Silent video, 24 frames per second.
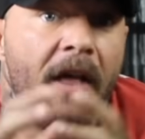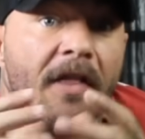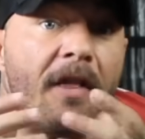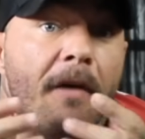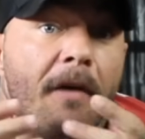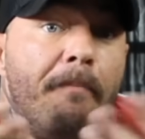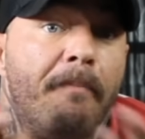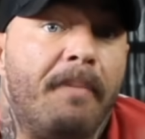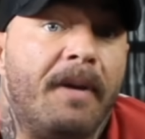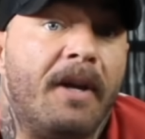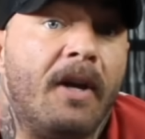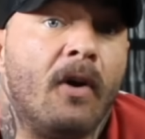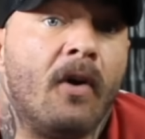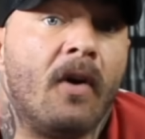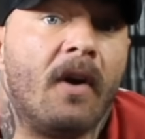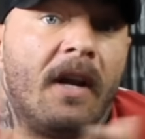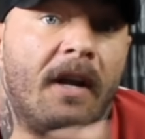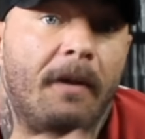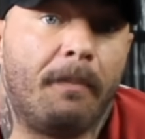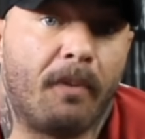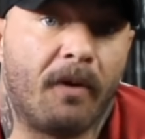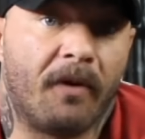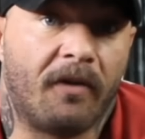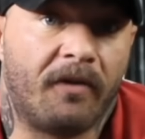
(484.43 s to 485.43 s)
the
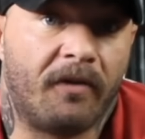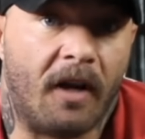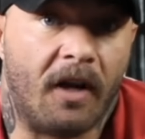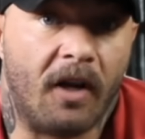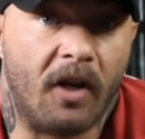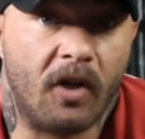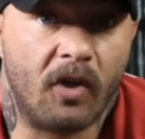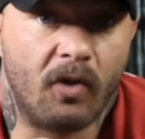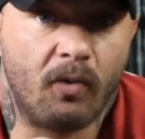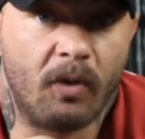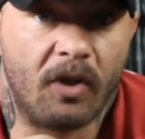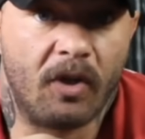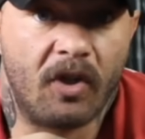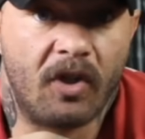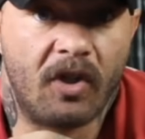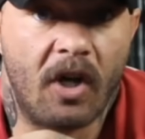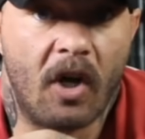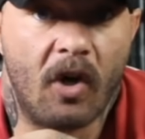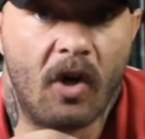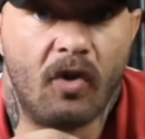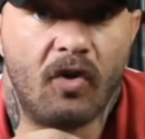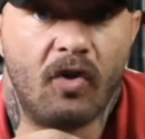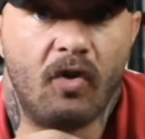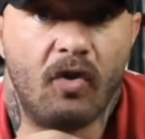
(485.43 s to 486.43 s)
purity percentage, which
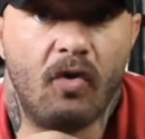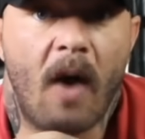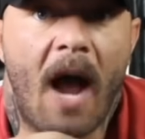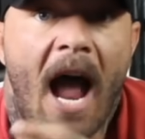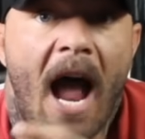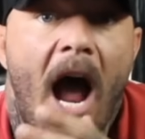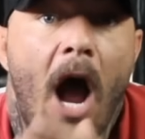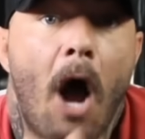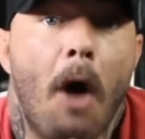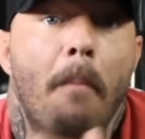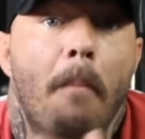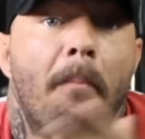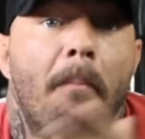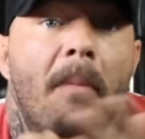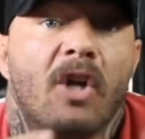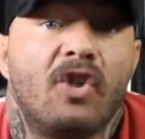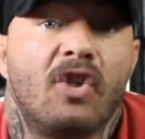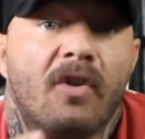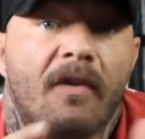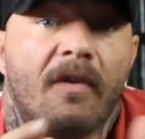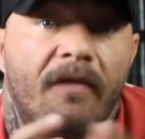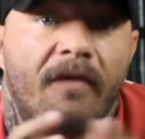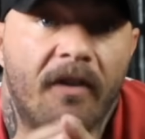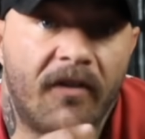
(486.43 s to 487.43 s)
tells you how
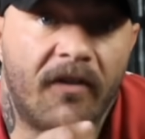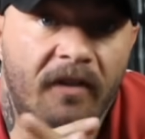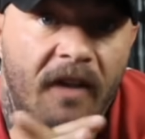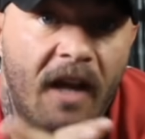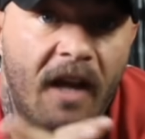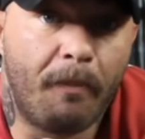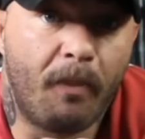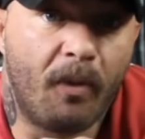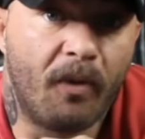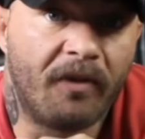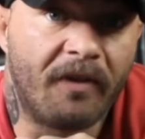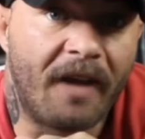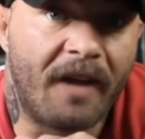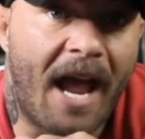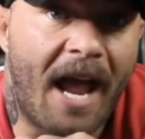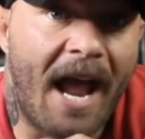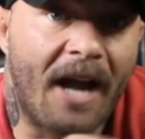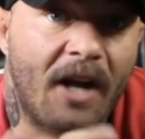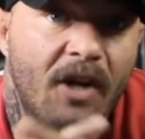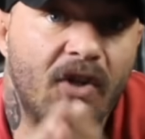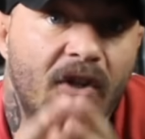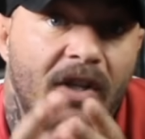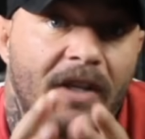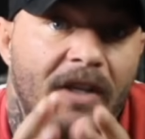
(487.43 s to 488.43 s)
much of the sample is
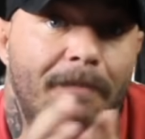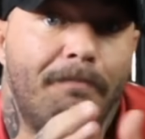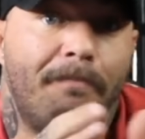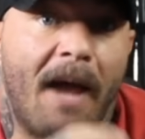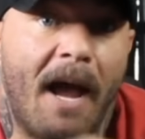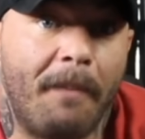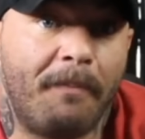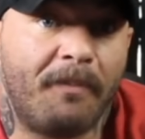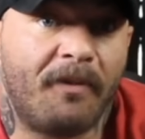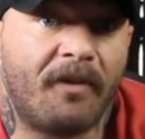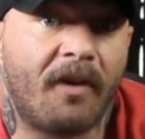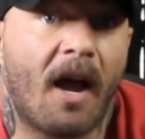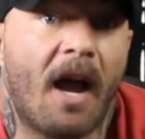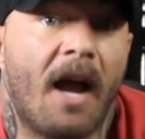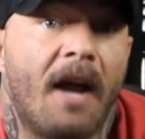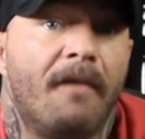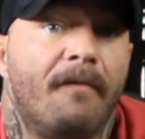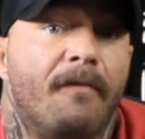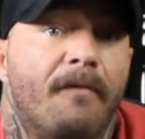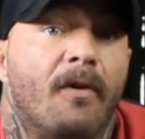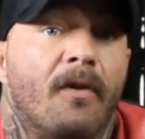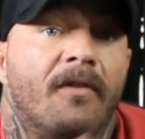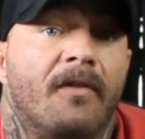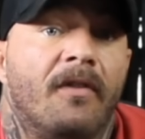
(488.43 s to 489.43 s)
actually
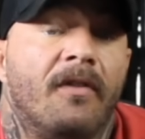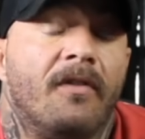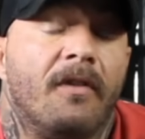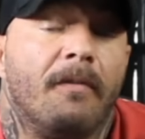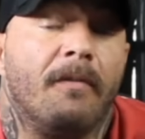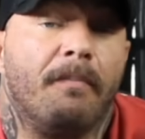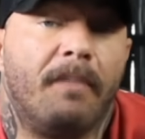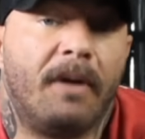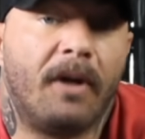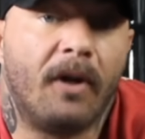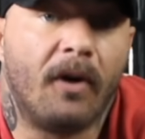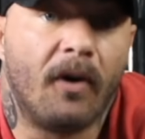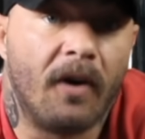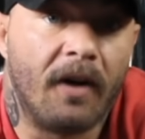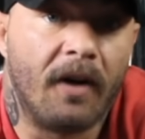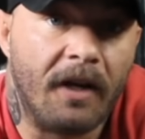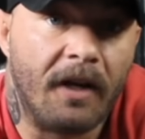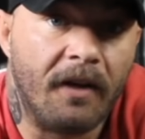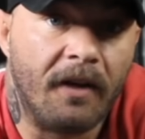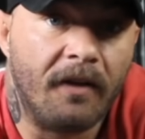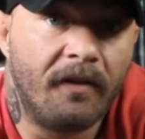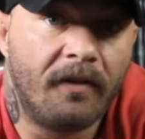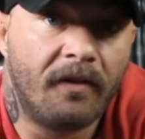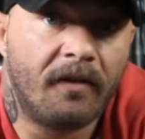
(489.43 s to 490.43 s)
peptide versus
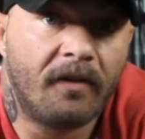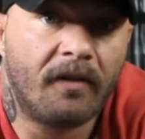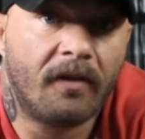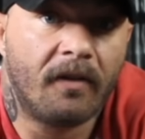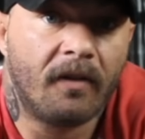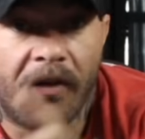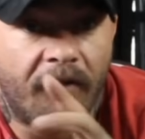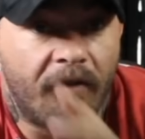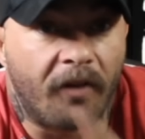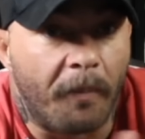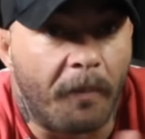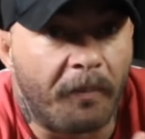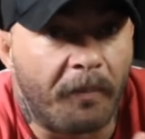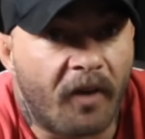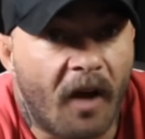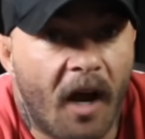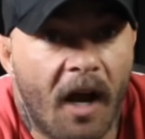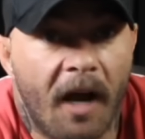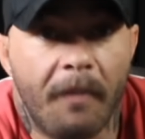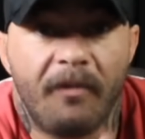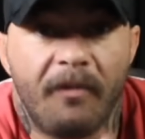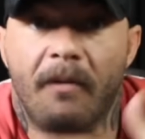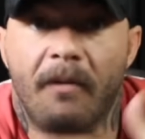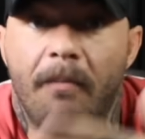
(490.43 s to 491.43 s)
impurities,
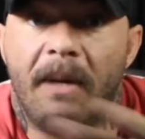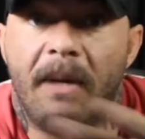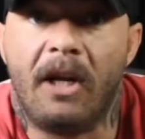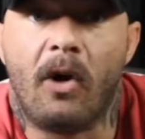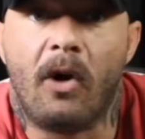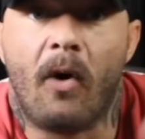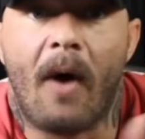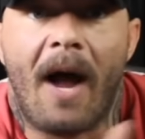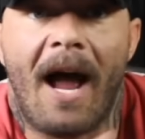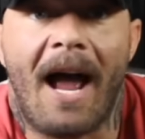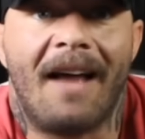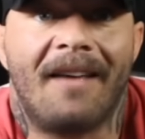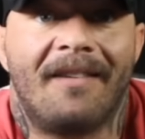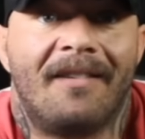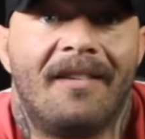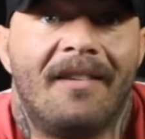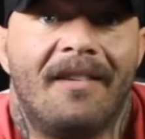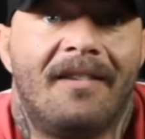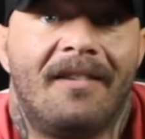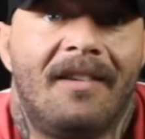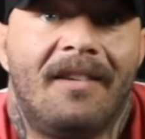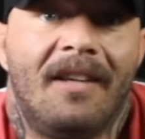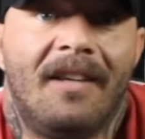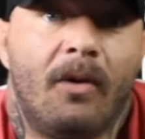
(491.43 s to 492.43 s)
sometimes amino
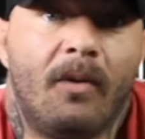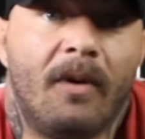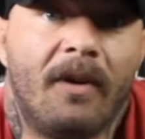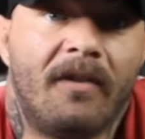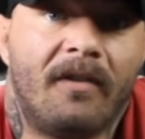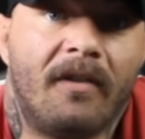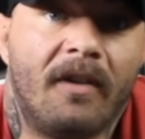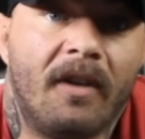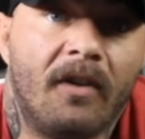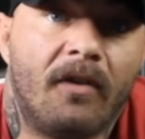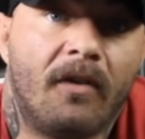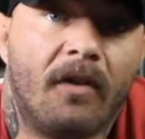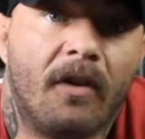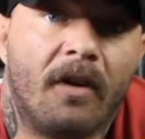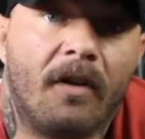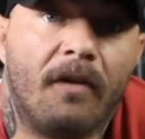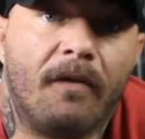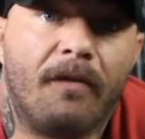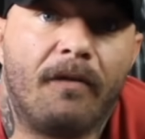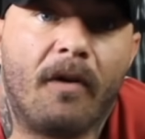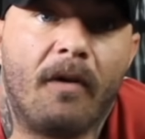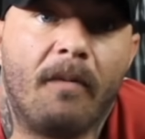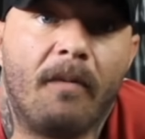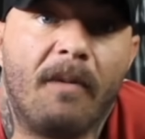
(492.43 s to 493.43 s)
acid sequencing to
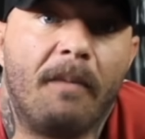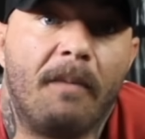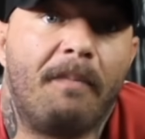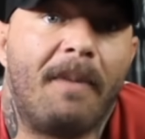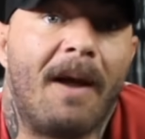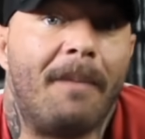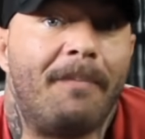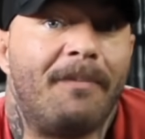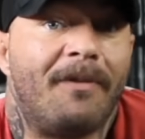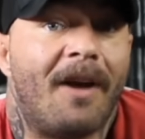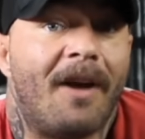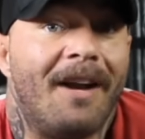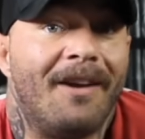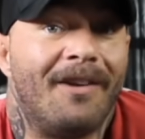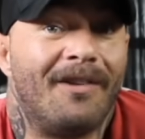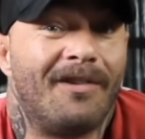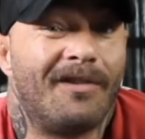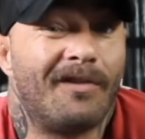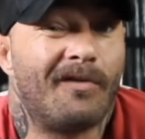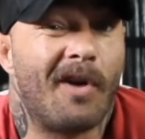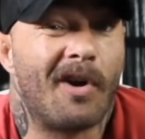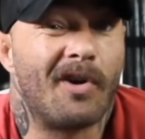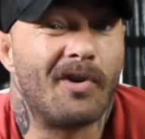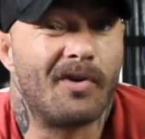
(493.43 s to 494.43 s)
confirm the peptide
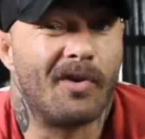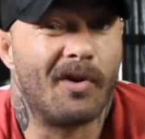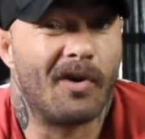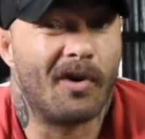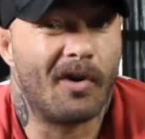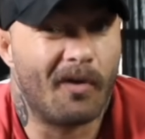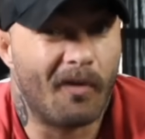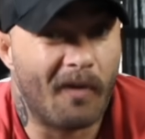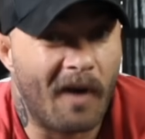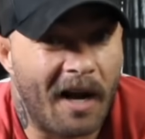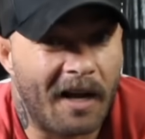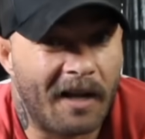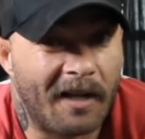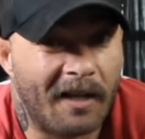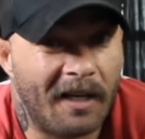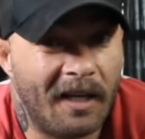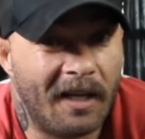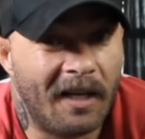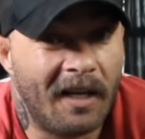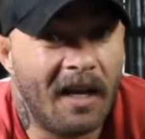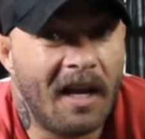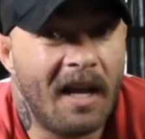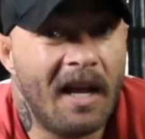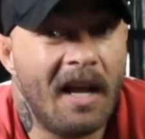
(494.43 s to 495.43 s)
is structured
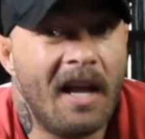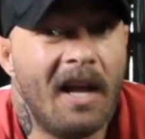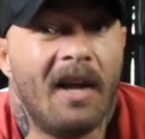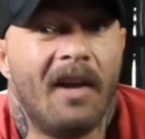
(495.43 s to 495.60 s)
correctly,